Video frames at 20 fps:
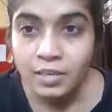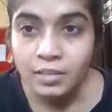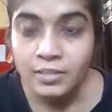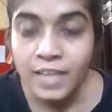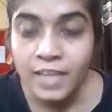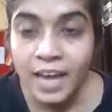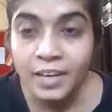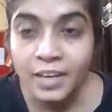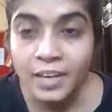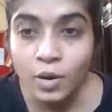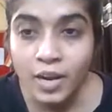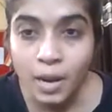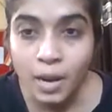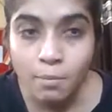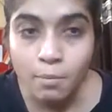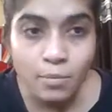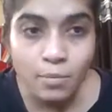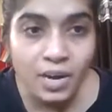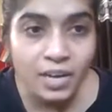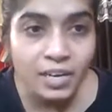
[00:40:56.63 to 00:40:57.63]
Then your
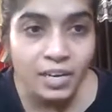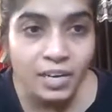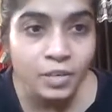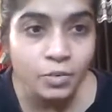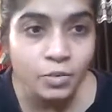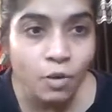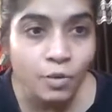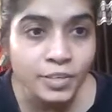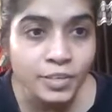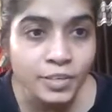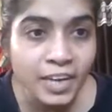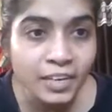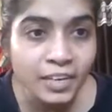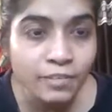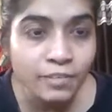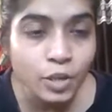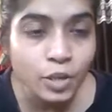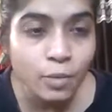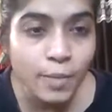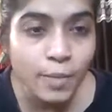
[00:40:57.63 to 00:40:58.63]
lumbar in contact
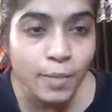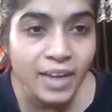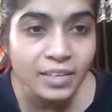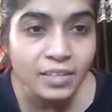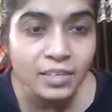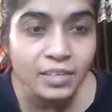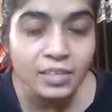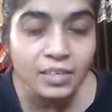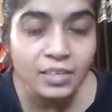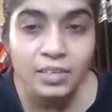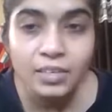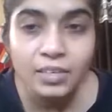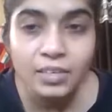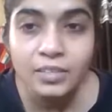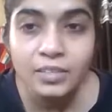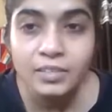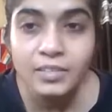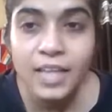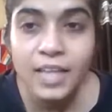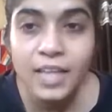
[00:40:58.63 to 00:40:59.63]
with your mat.
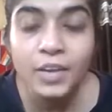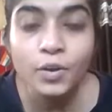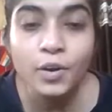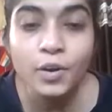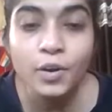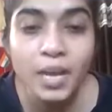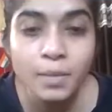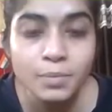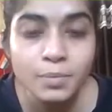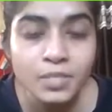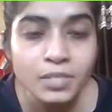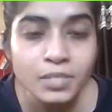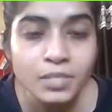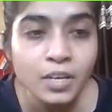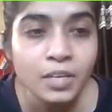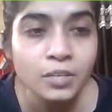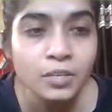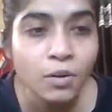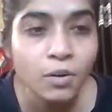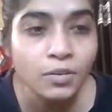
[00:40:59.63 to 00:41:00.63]
Then your hips
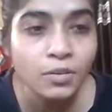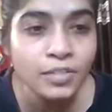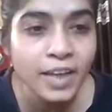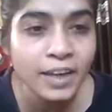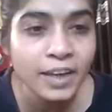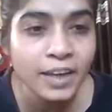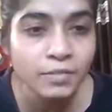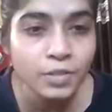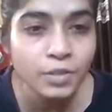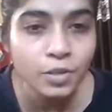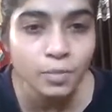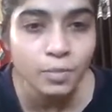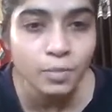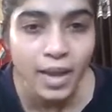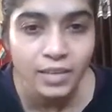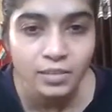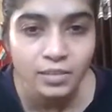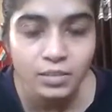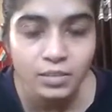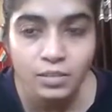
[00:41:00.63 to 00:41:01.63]
in contact with your
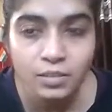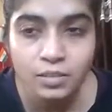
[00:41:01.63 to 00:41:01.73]
mat.